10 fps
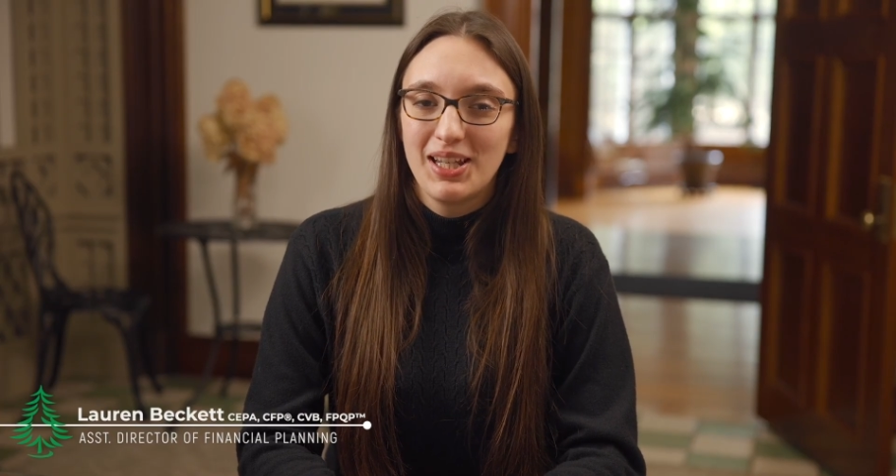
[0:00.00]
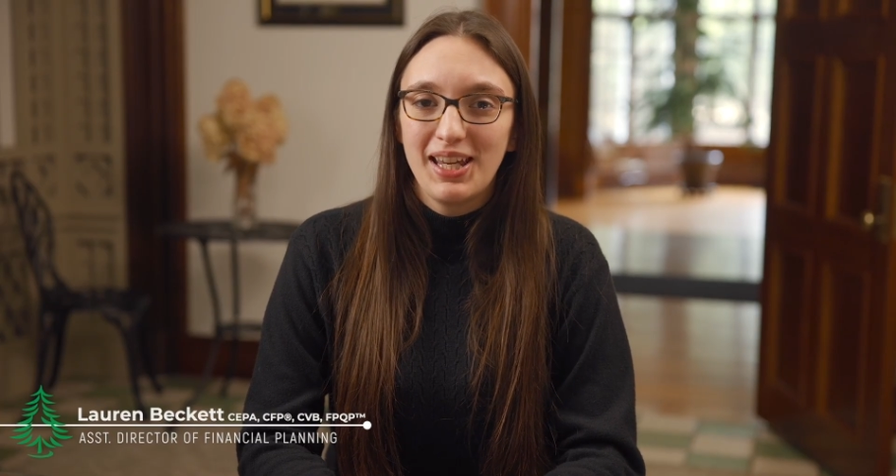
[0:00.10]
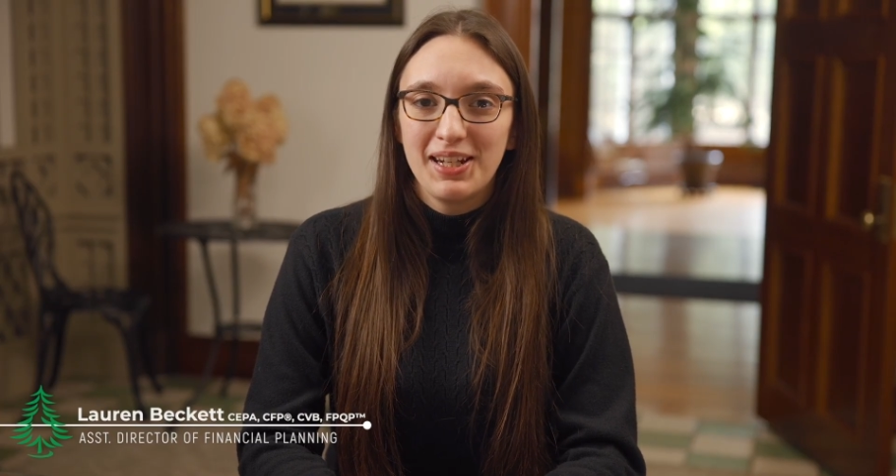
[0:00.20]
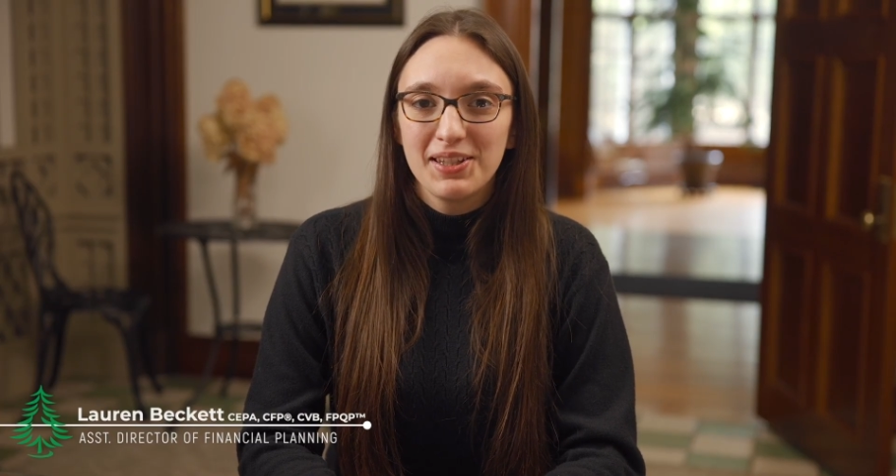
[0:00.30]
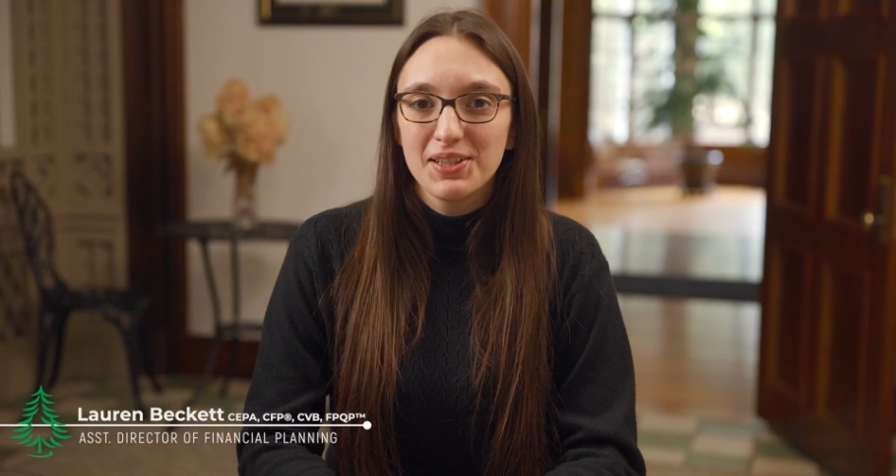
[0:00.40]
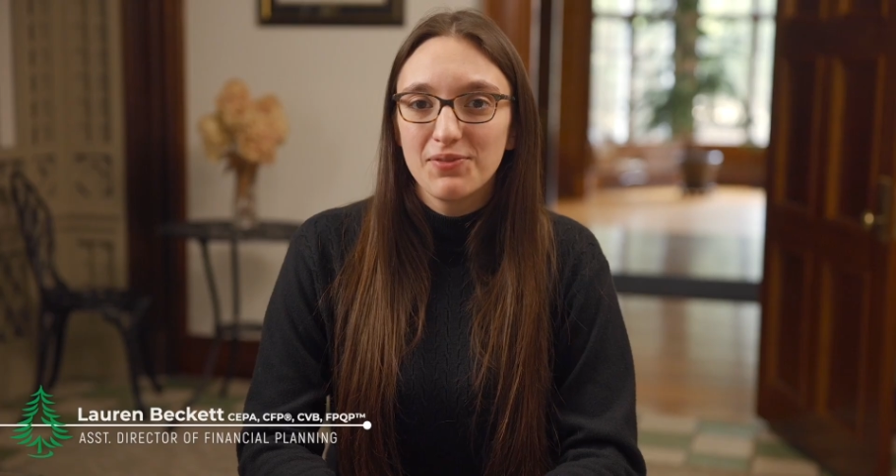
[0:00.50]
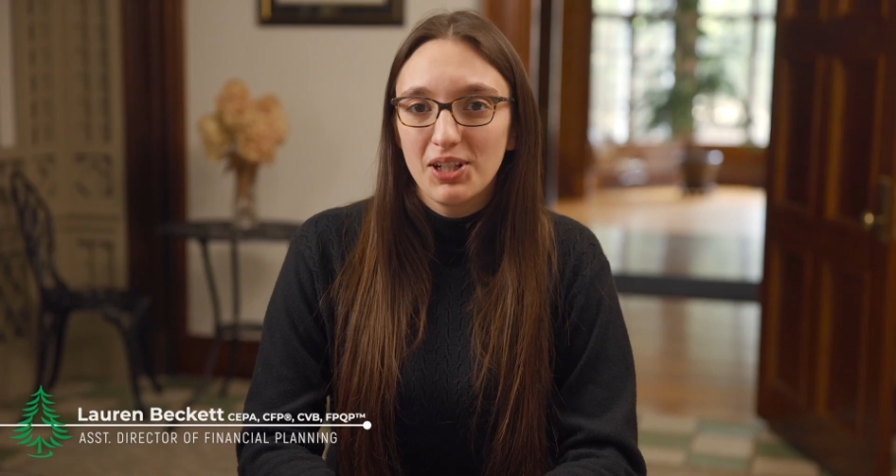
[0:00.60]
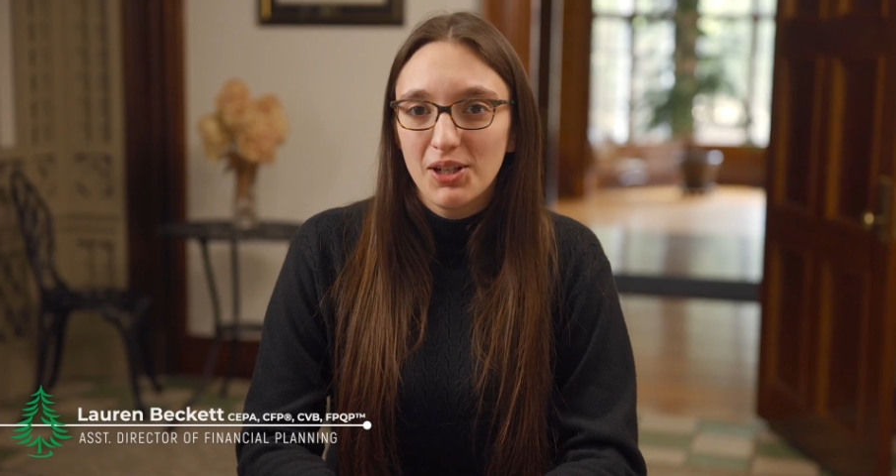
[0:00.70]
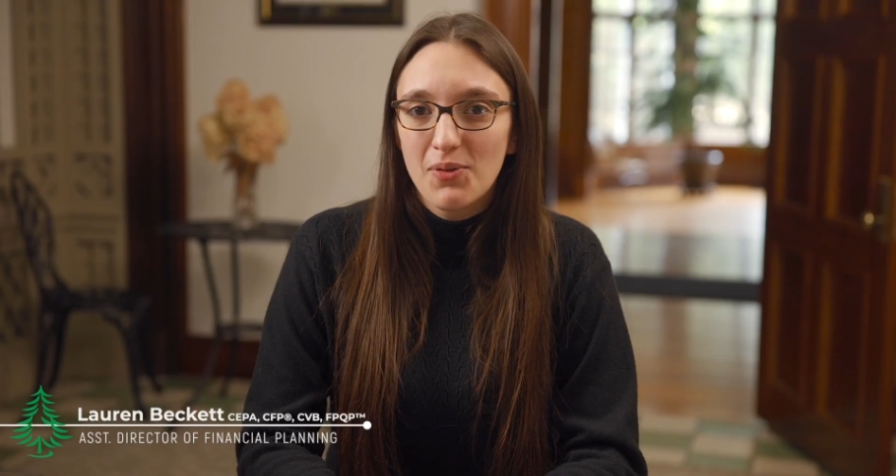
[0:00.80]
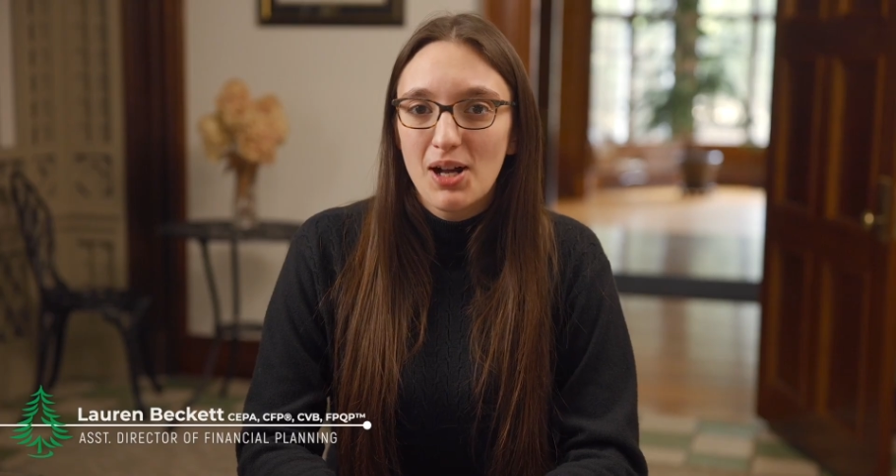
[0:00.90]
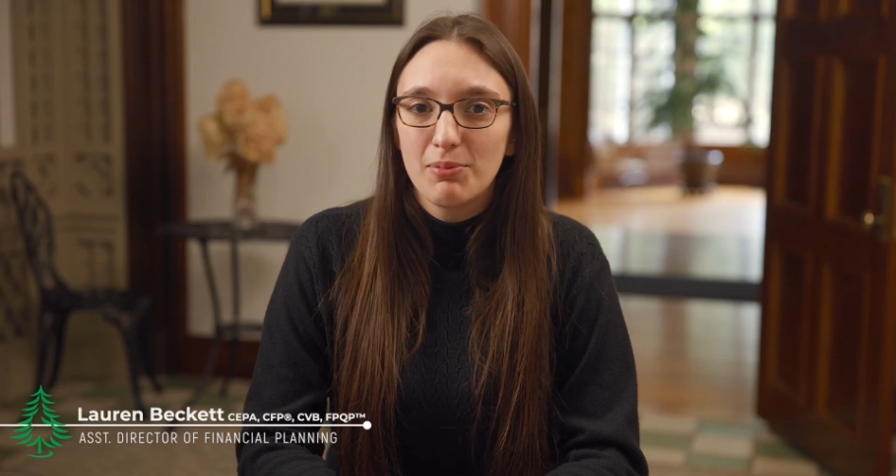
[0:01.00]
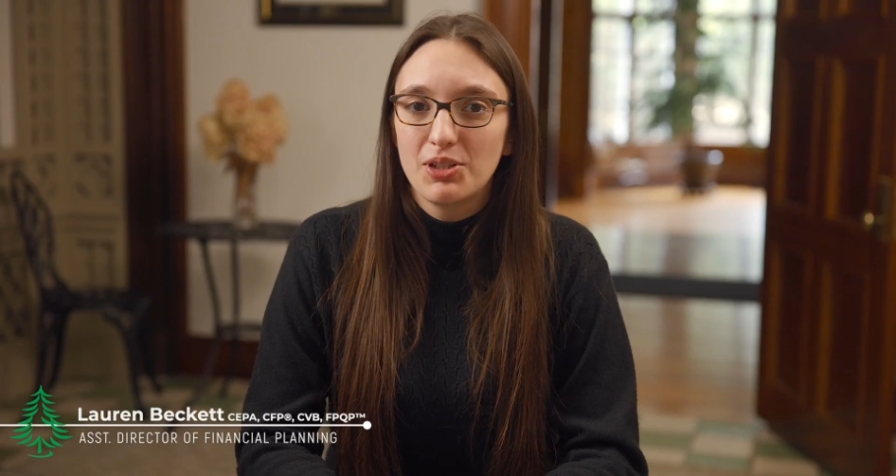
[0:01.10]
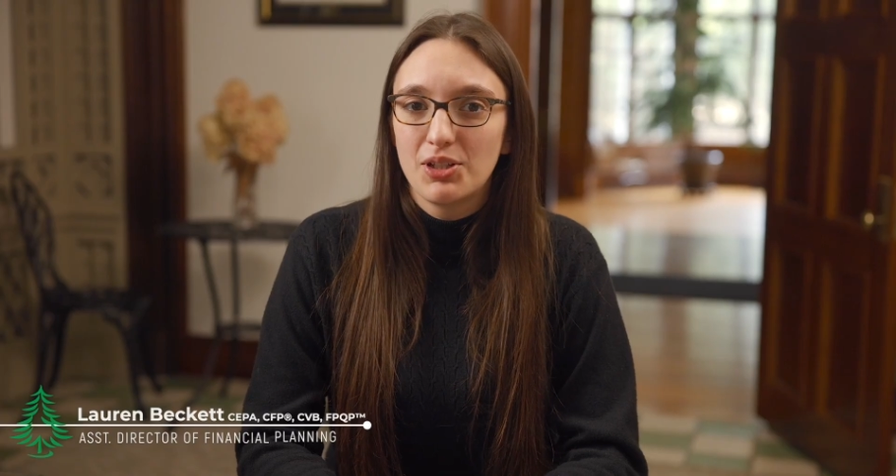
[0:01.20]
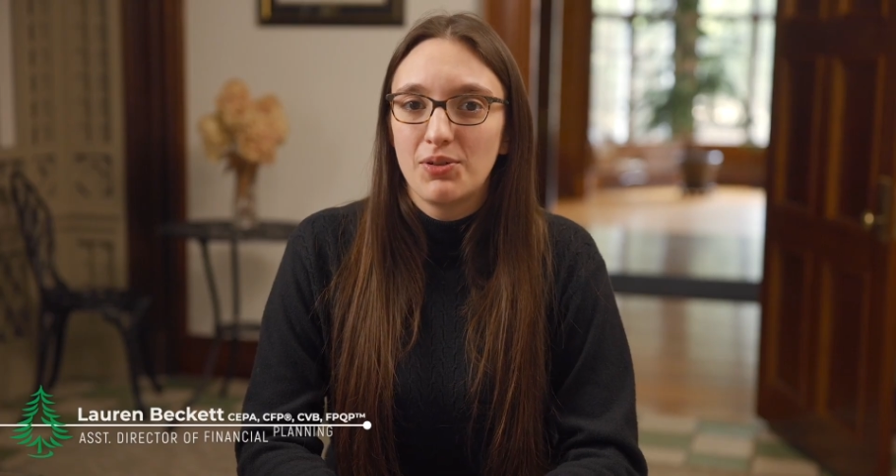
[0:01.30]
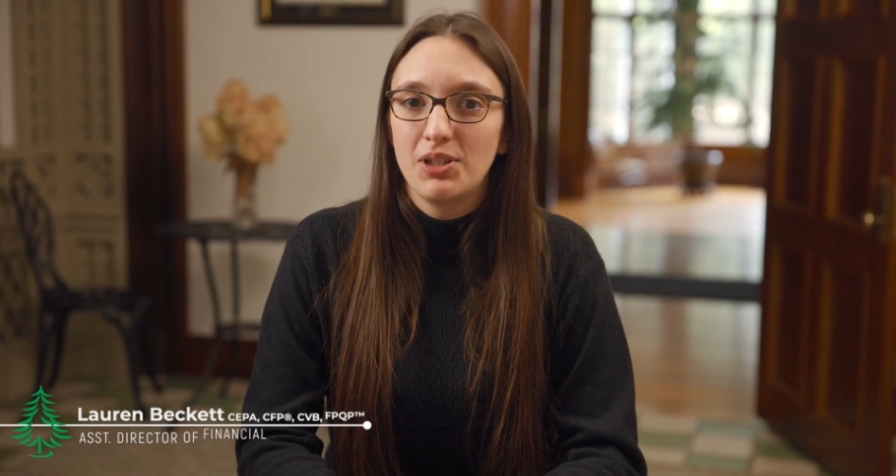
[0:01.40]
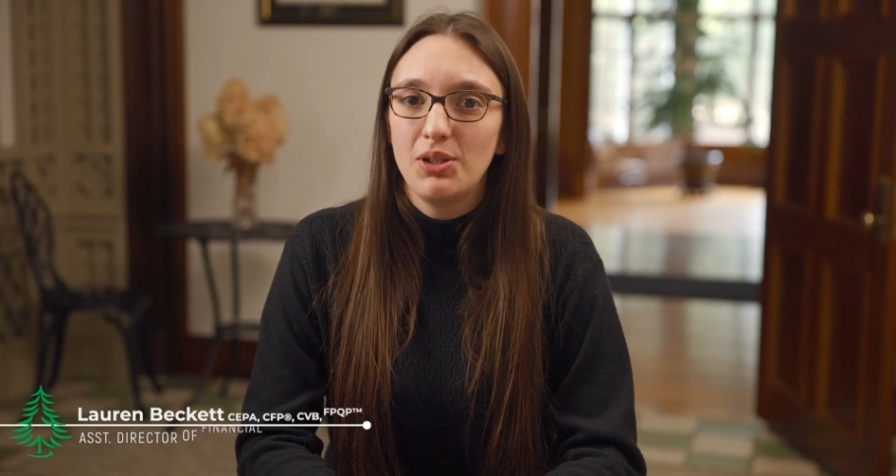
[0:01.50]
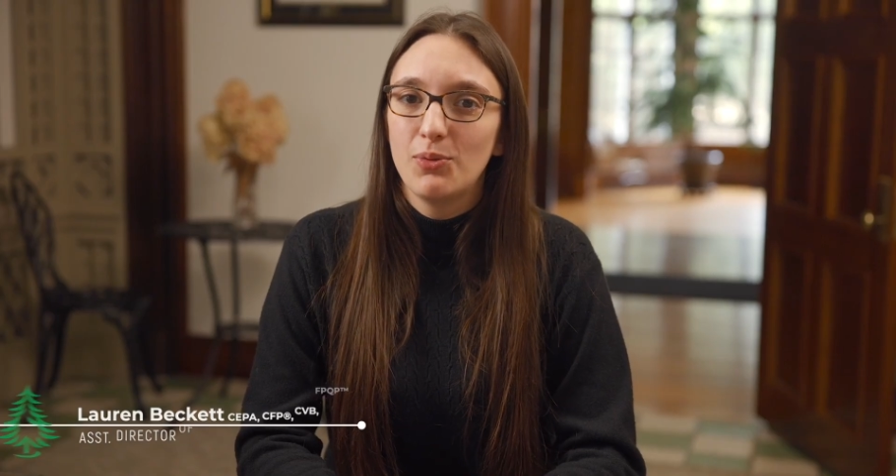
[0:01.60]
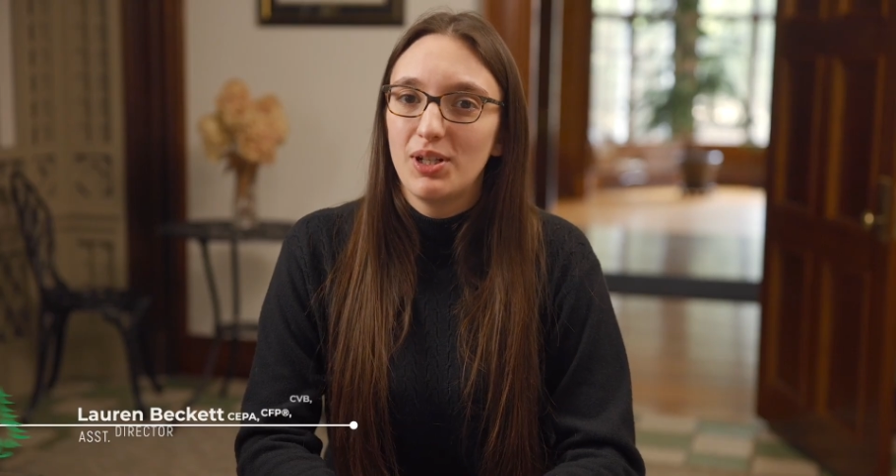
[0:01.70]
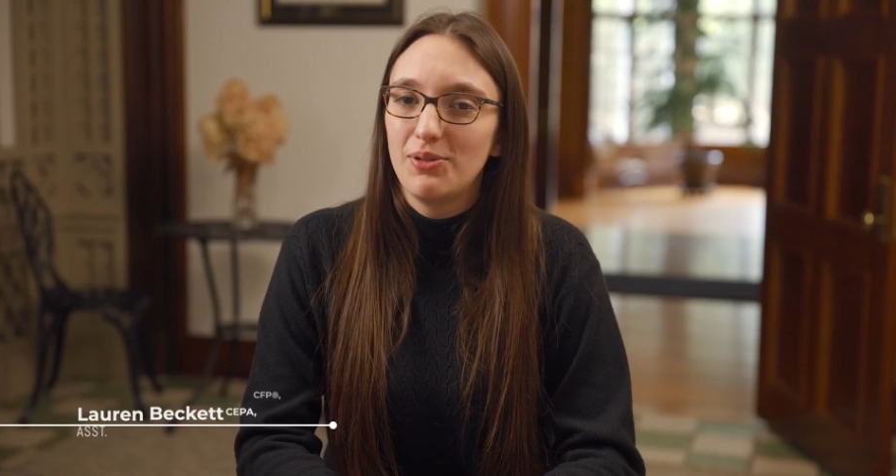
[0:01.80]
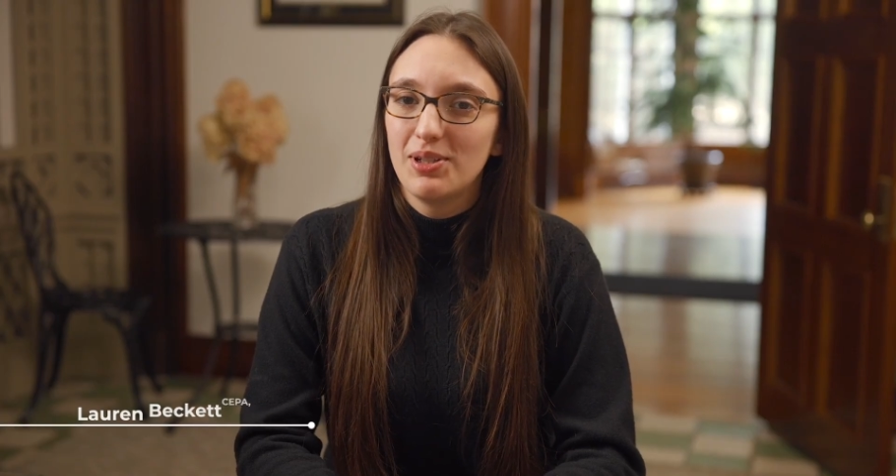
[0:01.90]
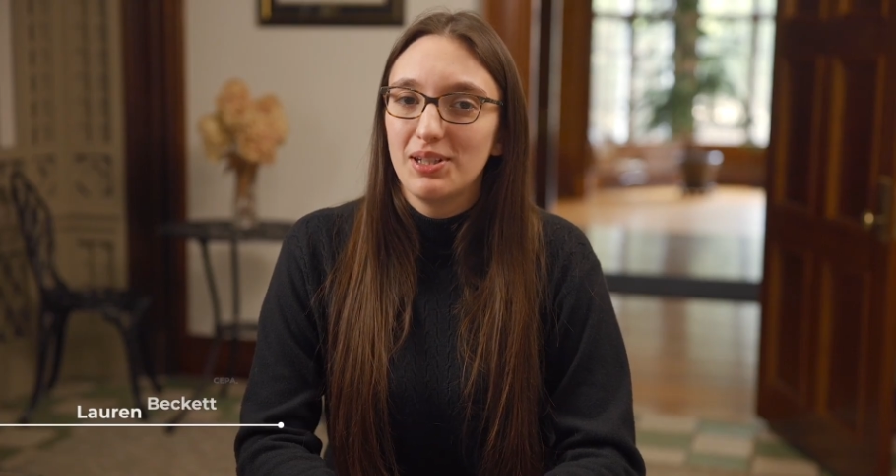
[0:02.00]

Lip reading: And in this video, I'll be showing you what you can